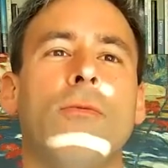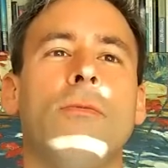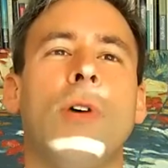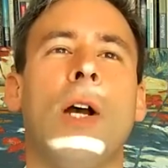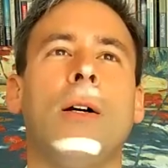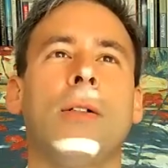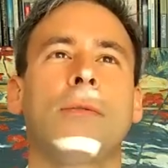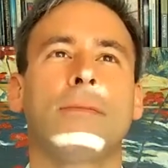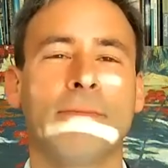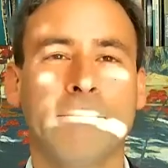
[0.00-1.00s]
Well,
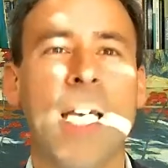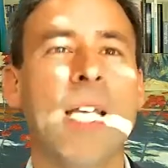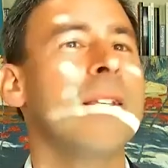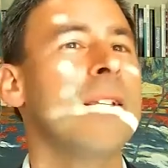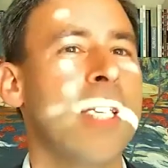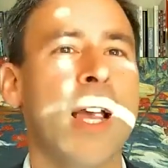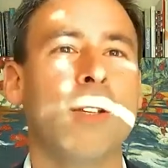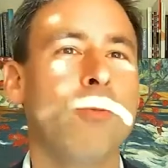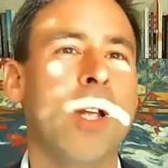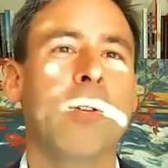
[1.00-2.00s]
that's exactly
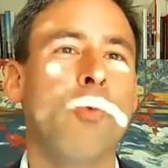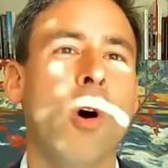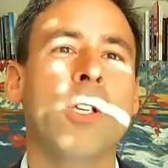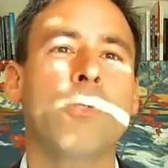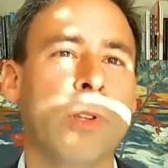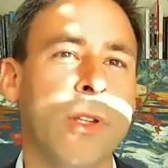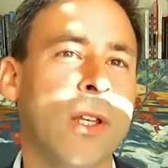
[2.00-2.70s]
what it was with